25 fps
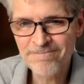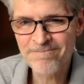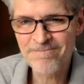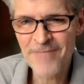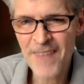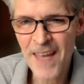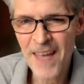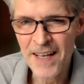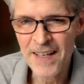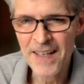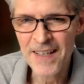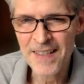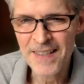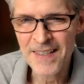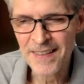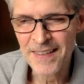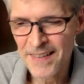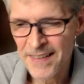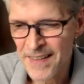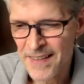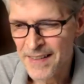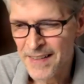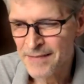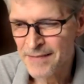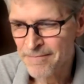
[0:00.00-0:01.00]
that kind of
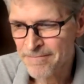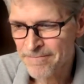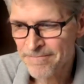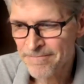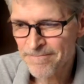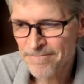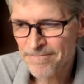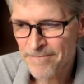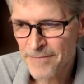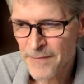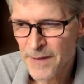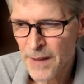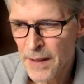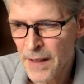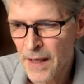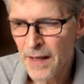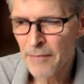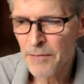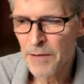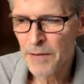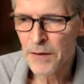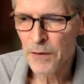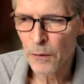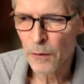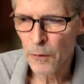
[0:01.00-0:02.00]
thing. They
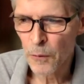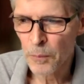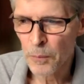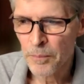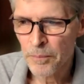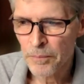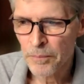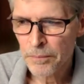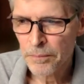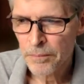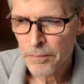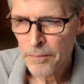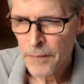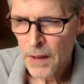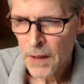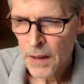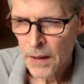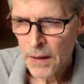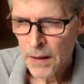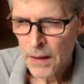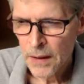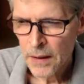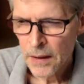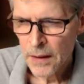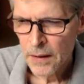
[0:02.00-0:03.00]
have this whole,
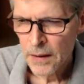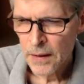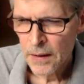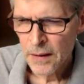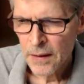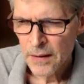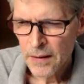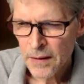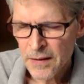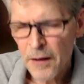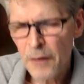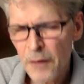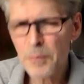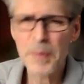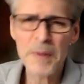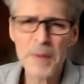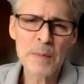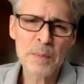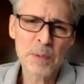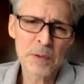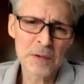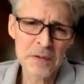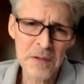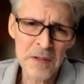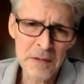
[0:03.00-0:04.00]
young
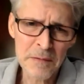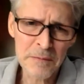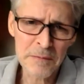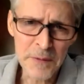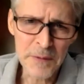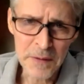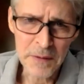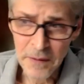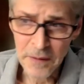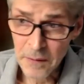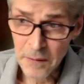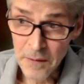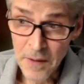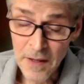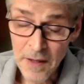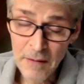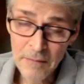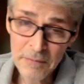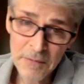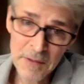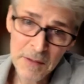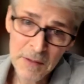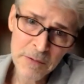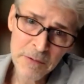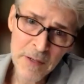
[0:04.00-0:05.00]
people are different though. They
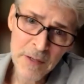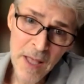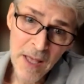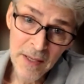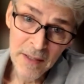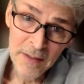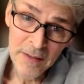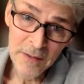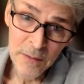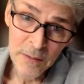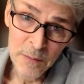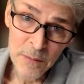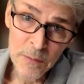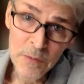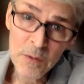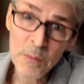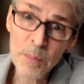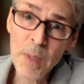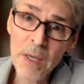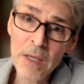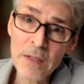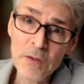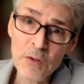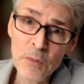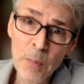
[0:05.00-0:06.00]
have different attitudes
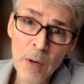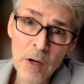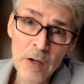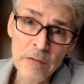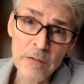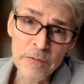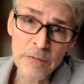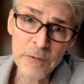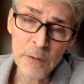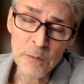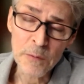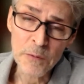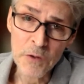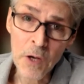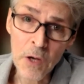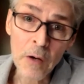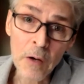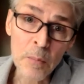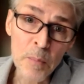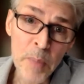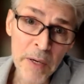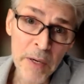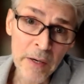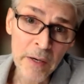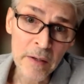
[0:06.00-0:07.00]
about smartphones,
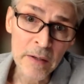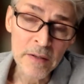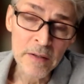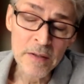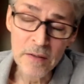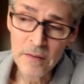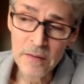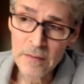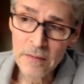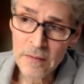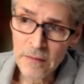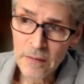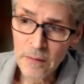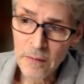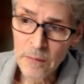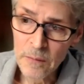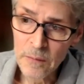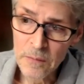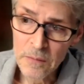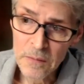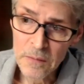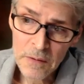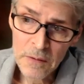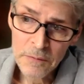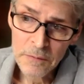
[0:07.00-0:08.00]
young parents. So
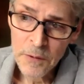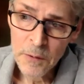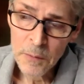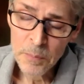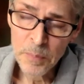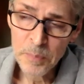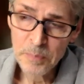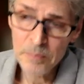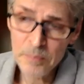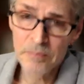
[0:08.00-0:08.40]
if you're